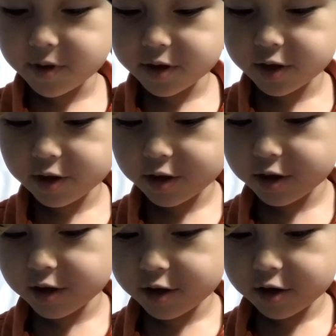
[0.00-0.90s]
Find a
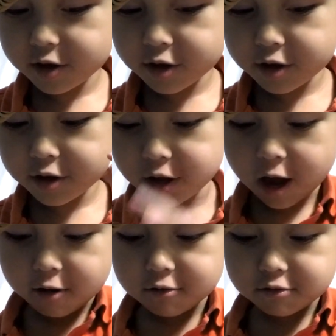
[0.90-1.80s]
good one.
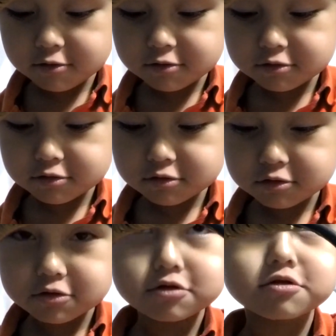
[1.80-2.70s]

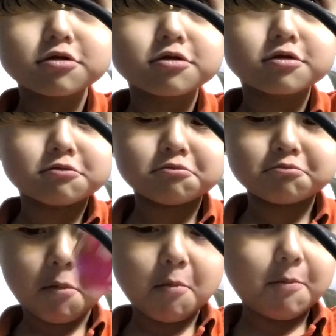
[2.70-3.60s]
The pink one.
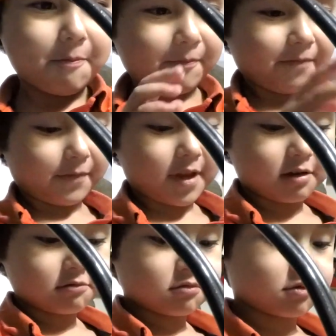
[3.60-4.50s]

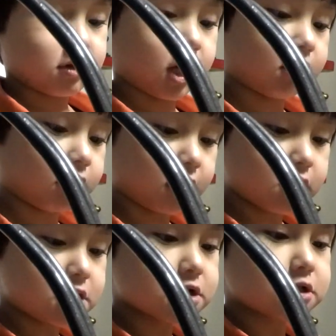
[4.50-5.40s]
Okay. Let's
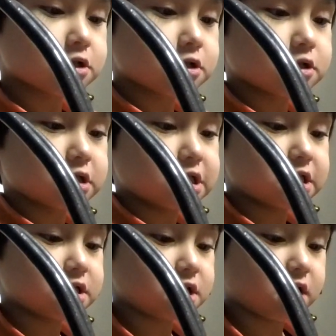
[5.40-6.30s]
see what's in the pink
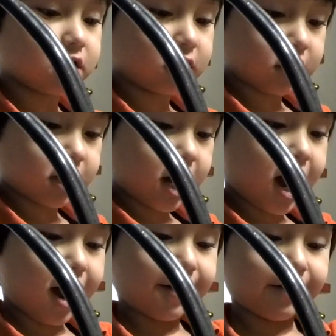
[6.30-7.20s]
one.
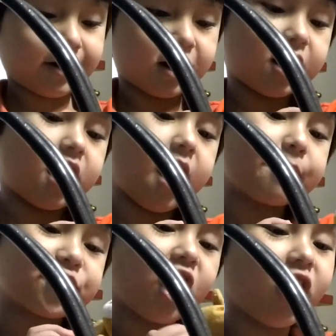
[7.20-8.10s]
A
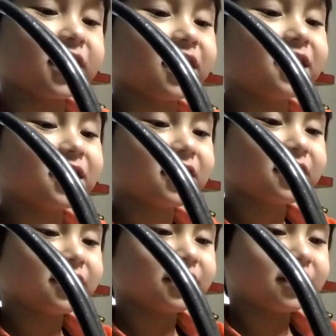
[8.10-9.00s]
dog. It's a
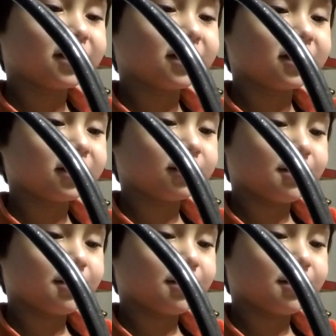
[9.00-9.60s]
puppy dog.